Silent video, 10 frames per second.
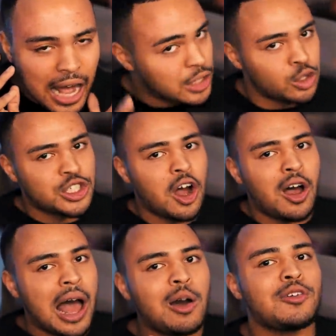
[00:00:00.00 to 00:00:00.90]
I told
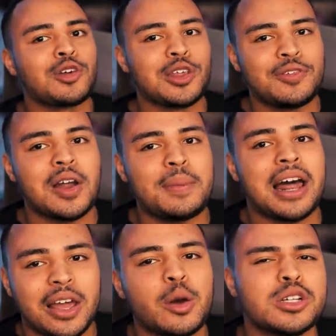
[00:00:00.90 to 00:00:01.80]
y'all how I've really felt
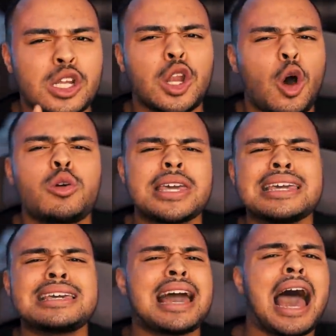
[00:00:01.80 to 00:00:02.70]
about it. It was
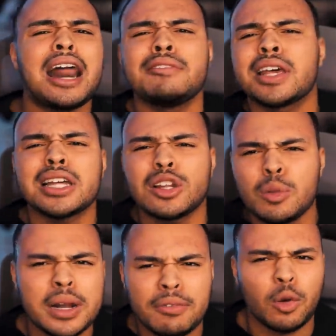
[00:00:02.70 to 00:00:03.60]
low-key kind of like a
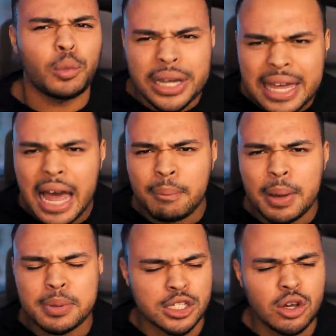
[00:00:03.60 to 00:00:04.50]
little bit of a recap
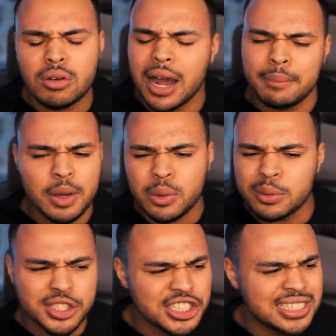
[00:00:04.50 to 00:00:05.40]
episode. I mean, we
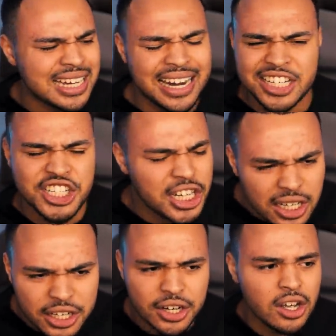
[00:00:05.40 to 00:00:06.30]
were just kind of
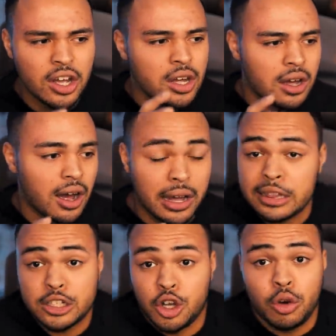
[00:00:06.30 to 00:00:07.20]
chilling uh,
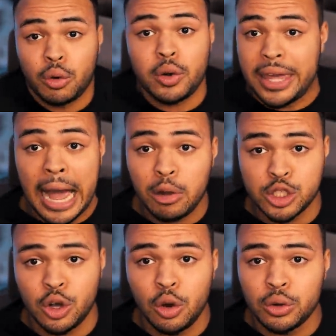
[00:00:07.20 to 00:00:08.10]
in the Todoroki
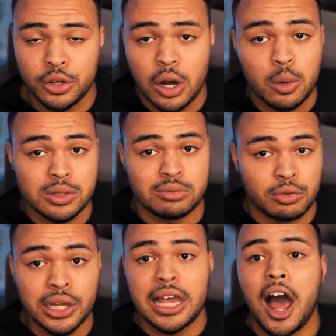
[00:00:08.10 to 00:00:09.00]
household. You know, it was
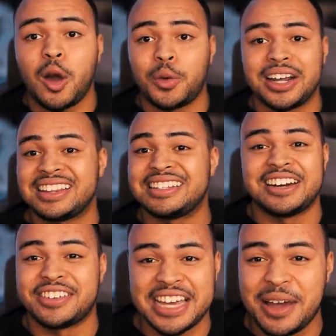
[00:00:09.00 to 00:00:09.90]
really awkward at the
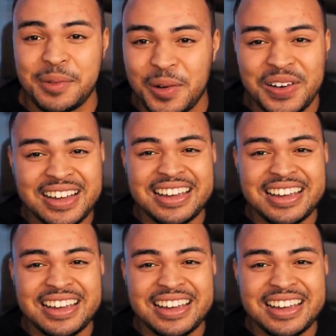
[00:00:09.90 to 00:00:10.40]
dinner table.